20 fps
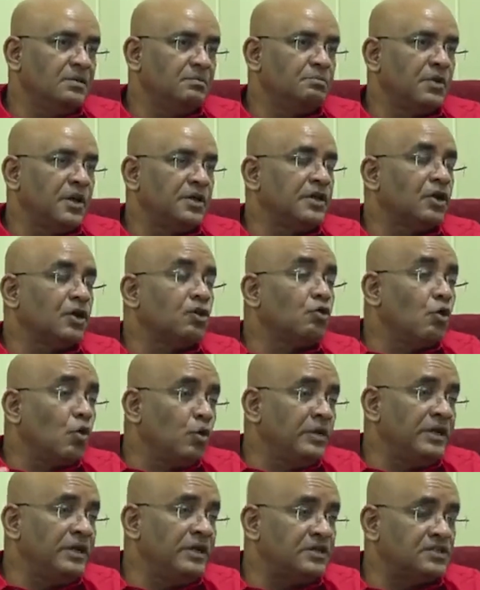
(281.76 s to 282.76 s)
but the
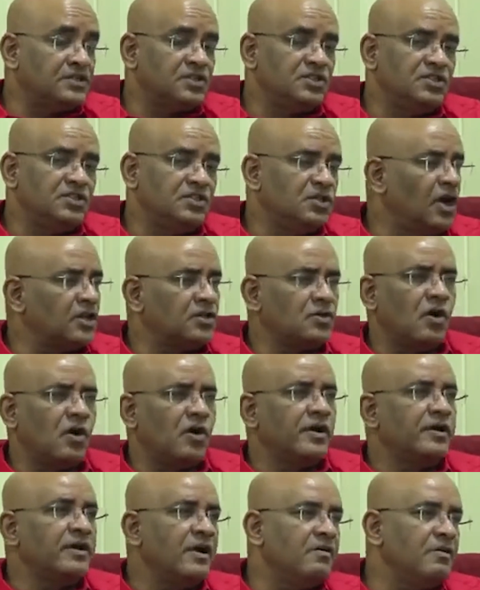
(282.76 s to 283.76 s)
cronies, not
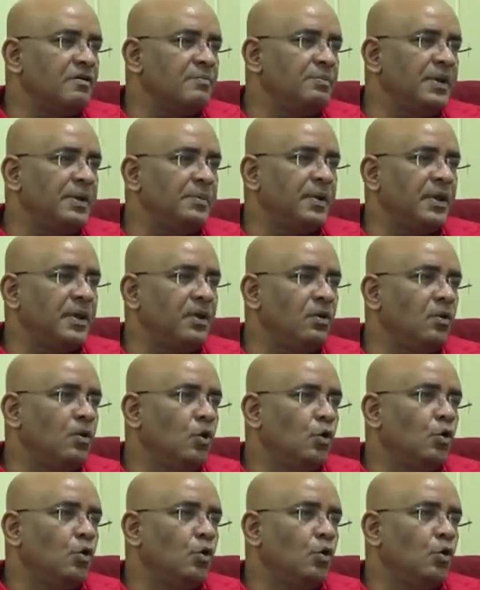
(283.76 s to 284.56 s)
ordinary people